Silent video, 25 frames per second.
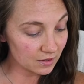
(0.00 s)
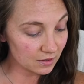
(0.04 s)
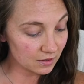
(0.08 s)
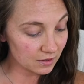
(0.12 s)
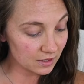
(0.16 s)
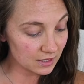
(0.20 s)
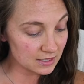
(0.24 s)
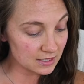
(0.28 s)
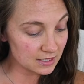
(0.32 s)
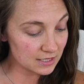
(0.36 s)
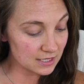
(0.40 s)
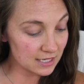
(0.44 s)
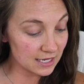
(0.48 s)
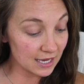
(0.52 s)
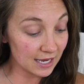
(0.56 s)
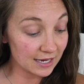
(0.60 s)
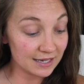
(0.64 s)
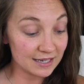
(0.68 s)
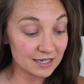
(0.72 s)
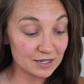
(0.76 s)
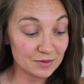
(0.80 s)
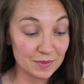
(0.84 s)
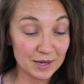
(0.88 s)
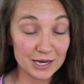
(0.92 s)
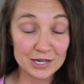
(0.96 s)
let's see, I
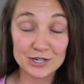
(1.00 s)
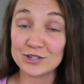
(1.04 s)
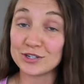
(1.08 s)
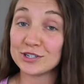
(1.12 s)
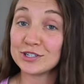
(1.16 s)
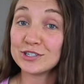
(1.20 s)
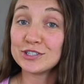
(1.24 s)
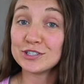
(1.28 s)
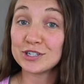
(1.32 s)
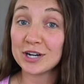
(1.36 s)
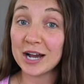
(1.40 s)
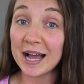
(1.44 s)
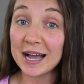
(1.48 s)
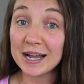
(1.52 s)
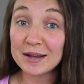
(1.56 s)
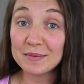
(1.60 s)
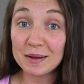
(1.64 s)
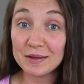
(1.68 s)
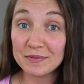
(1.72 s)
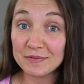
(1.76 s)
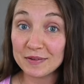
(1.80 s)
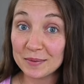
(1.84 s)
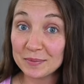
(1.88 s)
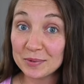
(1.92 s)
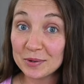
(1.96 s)
need to make sure and track
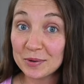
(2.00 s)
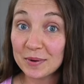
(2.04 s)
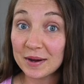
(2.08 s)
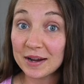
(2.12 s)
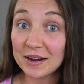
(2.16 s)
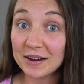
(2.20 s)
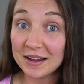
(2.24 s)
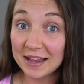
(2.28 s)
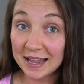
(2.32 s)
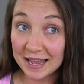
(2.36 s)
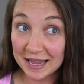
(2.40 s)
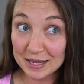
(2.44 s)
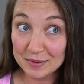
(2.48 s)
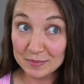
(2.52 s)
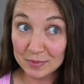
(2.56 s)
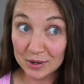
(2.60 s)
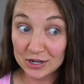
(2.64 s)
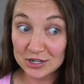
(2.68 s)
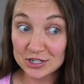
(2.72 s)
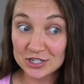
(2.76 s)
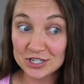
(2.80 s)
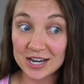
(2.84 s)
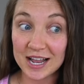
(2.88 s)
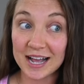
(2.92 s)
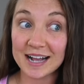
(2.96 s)
my February and
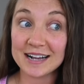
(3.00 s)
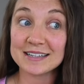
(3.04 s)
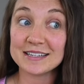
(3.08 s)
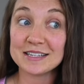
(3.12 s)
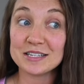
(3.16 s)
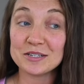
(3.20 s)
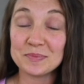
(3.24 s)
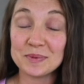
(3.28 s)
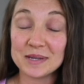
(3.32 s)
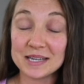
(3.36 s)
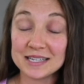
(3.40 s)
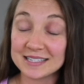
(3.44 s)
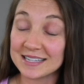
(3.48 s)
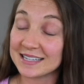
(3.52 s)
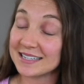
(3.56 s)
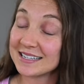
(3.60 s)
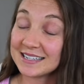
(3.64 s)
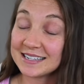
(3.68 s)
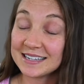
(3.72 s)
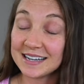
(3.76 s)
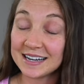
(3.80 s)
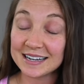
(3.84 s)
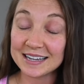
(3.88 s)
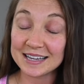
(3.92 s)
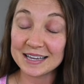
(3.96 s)
March taxes because I did
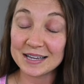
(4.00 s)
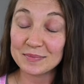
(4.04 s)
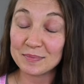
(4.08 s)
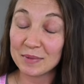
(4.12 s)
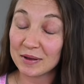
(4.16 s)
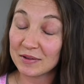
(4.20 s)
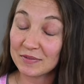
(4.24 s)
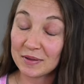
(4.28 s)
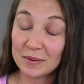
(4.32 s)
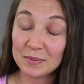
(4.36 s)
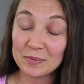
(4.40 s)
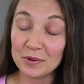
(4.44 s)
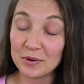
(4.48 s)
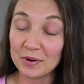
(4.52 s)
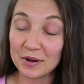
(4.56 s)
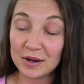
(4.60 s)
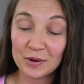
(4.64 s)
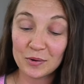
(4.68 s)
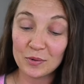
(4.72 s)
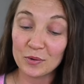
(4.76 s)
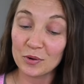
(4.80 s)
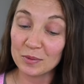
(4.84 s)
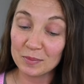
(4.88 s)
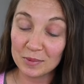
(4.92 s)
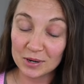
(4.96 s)
not get my February
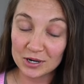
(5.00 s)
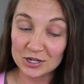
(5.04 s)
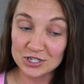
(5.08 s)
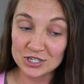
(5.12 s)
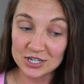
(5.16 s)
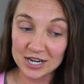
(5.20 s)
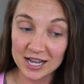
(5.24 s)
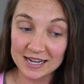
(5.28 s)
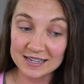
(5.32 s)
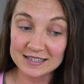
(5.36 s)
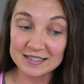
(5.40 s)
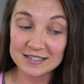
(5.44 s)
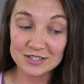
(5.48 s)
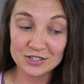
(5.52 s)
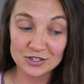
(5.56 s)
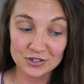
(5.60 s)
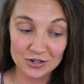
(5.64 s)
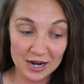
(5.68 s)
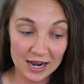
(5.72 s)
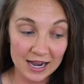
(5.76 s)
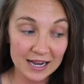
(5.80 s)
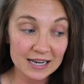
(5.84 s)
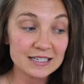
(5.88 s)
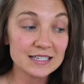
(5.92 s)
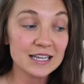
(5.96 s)
or March taxes
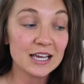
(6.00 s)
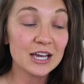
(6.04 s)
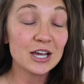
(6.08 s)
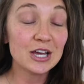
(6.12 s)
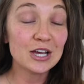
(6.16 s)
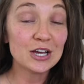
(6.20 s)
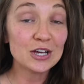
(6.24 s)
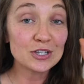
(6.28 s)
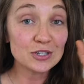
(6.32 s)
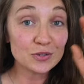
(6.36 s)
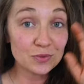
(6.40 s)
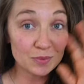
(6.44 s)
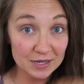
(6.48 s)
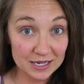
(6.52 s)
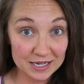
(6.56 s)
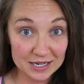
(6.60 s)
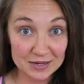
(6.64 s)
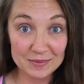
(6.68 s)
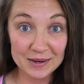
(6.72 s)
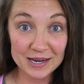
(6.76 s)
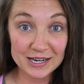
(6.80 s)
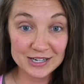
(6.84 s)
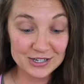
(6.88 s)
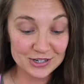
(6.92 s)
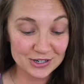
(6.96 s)
tracked. So we need to
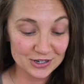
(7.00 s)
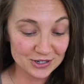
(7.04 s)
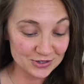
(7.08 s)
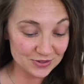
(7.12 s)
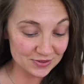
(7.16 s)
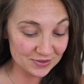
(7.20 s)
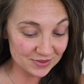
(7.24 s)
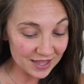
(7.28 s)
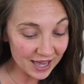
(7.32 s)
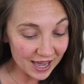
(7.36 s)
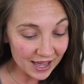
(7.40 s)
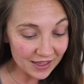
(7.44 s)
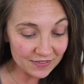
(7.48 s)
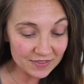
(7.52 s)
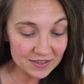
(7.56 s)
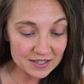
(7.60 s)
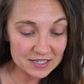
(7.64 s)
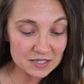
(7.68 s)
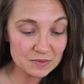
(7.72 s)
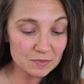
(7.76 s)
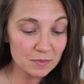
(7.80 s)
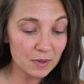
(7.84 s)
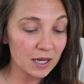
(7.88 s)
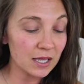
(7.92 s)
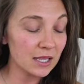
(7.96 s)
make sure and do that
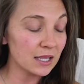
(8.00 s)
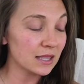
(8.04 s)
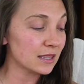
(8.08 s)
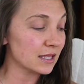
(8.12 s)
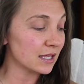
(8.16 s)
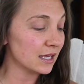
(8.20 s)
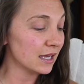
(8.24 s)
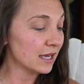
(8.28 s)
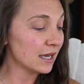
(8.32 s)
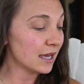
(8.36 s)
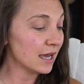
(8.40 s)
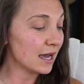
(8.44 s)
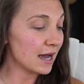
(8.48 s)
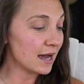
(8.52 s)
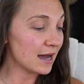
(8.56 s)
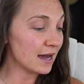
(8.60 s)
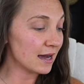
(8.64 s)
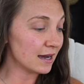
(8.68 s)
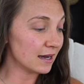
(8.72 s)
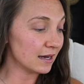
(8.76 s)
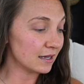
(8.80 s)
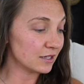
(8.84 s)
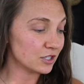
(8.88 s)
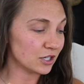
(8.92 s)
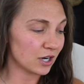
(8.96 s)
this month.
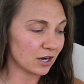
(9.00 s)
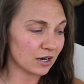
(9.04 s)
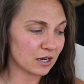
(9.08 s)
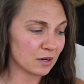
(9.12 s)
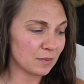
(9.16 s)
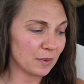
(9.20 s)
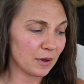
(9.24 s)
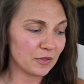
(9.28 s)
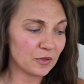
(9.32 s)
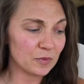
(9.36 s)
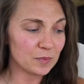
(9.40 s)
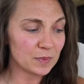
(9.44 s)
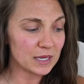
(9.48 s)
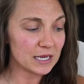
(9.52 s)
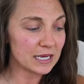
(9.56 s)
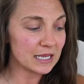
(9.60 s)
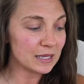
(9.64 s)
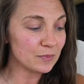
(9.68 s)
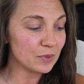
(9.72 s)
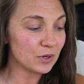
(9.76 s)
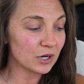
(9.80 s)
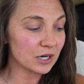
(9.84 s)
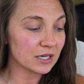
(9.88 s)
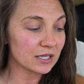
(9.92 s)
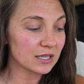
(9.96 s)
Uh, talking about the PD
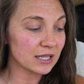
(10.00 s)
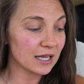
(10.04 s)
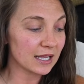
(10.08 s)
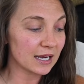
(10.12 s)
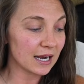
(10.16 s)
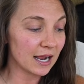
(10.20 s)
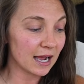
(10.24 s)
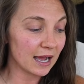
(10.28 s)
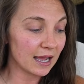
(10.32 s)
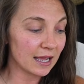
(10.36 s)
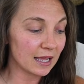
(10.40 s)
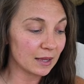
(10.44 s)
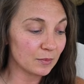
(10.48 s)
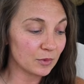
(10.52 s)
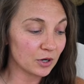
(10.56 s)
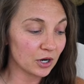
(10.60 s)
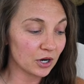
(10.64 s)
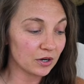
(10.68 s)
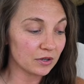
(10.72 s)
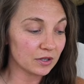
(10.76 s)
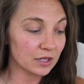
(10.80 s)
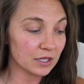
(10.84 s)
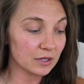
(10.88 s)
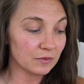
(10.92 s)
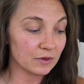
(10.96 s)
book that I am
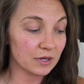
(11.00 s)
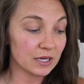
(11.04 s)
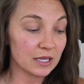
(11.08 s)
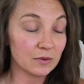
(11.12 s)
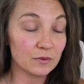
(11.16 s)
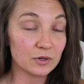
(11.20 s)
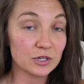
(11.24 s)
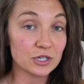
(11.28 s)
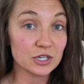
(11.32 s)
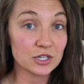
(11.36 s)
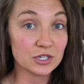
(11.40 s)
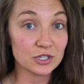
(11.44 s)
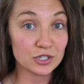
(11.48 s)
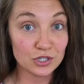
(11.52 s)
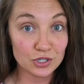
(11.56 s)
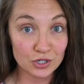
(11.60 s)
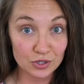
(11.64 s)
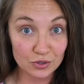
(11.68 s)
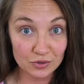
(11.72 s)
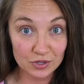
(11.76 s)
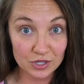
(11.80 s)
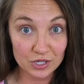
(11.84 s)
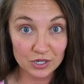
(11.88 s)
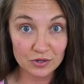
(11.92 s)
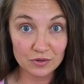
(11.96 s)
currently reading, which is
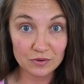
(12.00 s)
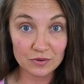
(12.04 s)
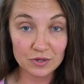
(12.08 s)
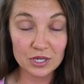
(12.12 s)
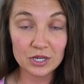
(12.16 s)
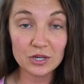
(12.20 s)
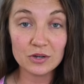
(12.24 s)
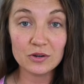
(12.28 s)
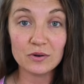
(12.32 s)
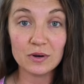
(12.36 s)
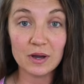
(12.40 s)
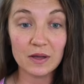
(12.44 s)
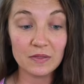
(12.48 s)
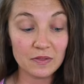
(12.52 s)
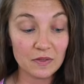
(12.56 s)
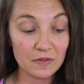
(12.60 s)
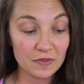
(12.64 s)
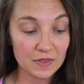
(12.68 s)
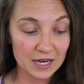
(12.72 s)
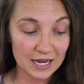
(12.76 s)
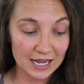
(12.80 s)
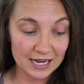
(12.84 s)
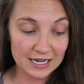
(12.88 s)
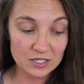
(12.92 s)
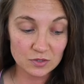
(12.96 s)
Do the New You. And then the
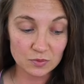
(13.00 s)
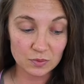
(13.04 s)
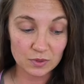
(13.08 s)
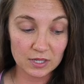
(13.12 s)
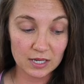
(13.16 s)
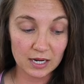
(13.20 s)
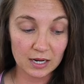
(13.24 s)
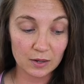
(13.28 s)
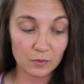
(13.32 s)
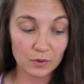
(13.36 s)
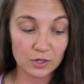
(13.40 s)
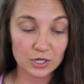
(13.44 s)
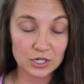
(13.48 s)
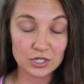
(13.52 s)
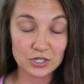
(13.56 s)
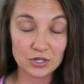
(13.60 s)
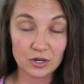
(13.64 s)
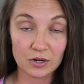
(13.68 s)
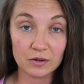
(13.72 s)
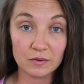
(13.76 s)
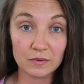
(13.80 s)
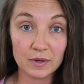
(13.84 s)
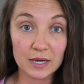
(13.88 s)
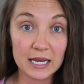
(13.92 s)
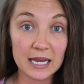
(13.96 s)
next one that I want to
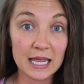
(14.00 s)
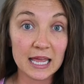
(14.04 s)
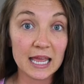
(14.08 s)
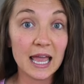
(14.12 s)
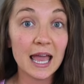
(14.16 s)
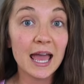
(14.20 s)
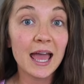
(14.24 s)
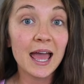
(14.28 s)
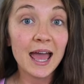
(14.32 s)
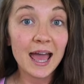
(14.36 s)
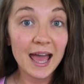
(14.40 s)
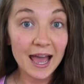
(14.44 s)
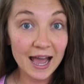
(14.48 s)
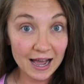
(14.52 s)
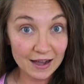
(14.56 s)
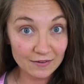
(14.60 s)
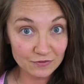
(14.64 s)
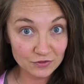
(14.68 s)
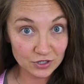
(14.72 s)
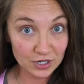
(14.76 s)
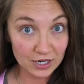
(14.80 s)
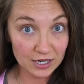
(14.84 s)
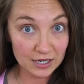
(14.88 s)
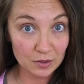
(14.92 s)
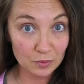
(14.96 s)
start reading
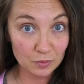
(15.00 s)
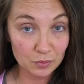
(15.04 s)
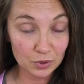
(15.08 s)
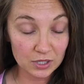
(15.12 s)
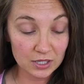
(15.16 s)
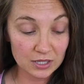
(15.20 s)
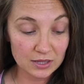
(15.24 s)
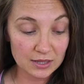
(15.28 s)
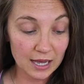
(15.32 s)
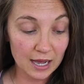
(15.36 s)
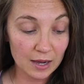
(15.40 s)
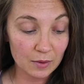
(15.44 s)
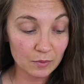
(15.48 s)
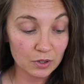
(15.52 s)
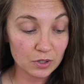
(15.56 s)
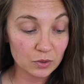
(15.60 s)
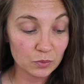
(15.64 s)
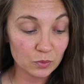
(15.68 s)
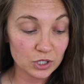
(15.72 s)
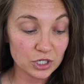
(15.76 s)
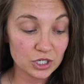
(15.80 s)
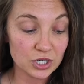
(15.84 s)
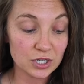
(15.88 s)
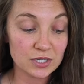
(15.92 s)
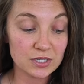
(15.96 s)
after I complete that one,
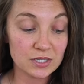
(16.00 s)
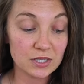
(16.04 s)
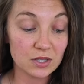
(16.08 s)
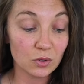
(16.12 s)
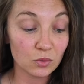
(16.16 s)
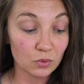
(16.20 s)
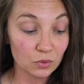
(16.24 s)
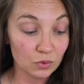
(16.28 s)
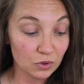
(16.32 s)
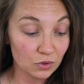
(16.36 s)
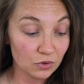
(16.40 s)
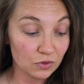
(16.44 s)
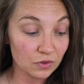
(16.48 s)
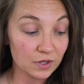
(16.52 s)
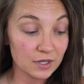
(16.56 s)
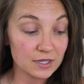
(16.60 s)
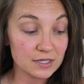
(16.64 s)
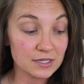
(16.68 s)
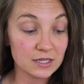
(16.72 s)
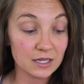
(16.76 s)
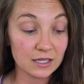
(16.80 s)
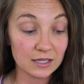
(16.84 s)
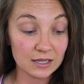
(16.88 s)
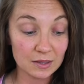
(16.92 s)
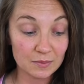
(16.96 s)
which is The
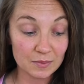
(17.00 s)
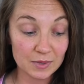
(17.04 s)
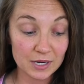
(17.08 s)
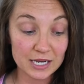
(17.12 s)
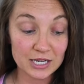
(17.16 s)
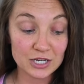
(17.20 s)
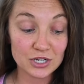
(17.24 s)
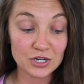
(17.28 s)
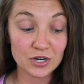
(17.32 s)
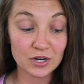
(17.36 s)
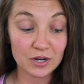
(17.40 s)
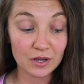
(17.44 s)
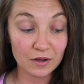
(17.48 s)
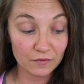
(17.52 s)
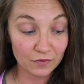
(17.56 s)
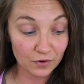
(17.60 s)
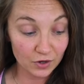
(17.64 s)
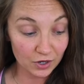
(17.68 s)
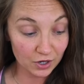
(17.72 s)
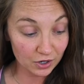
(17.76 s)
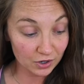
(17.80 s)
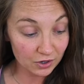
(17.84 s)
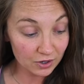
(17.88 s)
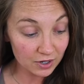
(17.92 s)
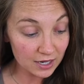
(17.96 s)
Ruthless Elimination of
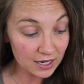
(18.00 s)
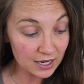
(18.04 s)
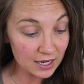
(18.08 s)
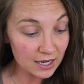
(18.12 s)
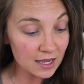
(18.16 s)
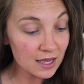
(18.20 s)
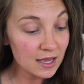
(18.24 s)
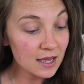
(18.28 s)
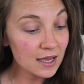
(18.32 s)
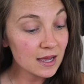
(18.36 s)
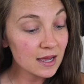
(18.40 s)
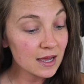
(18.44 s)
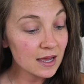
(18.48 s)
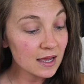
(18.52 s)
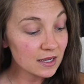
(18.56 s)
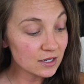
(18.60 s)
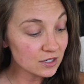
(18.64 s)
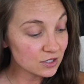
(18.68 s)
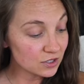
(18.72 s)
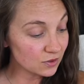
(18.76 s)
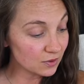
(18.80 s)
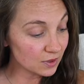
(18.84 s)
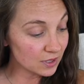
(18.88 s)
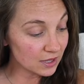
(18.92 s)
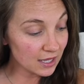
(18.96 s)
Hurry
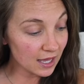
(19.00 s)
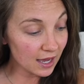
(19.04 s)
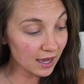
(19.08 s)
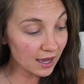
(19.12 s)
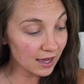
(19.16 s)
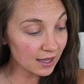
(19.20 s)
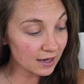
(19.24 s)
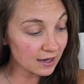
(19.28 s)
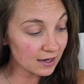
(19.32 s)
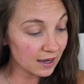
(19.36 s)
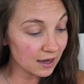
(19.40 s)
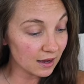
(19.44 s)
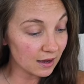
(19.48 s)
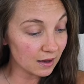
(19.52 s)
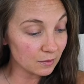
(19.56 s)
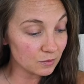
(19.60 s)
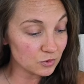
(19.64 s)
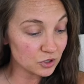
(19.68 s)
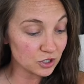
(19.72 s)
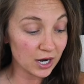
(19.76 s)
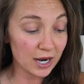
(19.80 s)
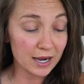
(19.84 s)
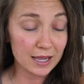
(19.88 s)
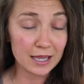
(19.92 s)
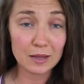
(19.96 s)
doing that, um,
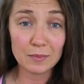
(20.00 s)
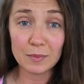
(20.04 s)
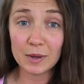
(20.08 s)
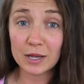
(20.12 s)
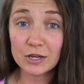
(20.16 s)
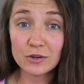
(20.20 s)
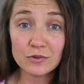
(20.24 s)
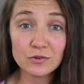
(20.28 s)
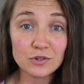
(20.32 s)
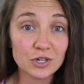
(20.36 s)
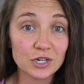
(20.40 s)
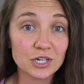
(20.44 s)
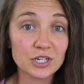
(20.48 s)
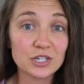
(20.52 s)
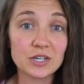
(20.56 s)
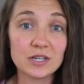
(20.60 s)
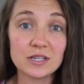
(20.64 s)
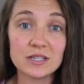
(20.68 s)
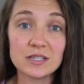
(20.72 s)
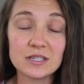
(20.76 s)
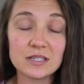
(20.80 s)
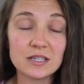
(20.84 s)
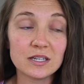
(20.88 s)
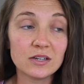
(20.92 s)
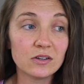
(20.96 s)
tracking my nutrition
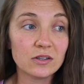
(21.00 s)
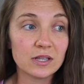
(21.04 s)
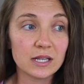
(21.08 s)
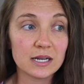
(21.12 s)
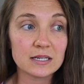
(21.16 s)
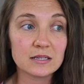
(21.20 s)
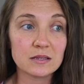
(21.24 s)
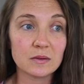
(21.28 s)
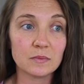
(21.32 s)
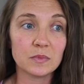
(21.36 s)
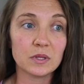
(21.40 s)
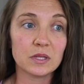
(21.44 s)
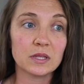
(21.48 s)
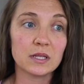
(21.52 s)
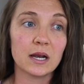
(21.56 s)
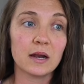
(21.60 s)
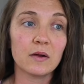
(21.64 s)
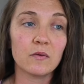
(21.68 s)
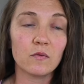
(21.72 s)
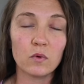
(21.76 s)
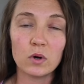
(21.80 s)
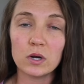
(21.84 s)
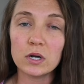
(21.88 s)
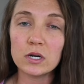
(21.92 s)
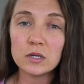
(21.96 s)
still. That is something that I
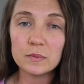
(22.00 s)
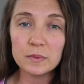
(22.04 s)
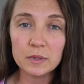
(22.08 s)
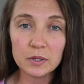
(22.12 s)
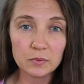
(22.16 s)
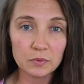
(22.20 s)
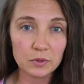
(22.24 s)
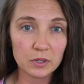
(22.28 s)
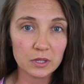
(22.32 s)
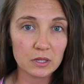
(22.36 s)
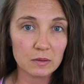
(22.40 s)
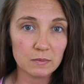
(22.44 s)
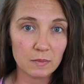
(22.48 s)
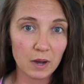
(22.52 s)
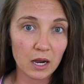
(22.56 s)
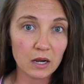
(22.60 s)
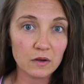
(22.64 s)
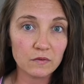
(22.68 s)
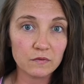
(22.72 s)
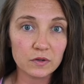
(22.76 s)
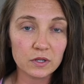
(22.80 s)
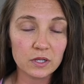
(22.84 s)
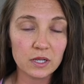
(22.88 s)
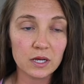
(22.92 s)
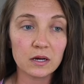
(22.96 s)
wanted to be really
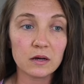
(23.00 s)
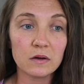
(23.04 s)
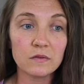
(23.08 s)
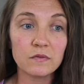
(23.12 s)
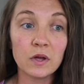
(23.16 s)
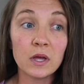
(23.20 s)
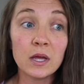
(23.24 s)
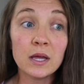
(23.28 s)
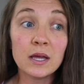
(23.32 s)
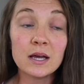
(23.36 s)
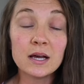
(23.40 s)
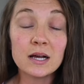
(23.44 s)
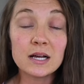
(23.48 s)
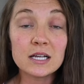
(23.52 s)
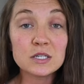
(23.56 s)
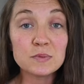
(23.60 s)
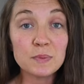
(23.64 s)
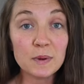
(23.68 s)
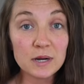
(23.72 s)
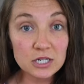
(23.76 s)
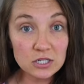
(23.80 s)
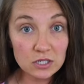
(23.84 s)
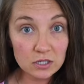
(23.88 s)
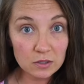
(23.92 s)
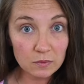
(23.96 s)
mindful of,
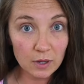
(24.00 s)
especially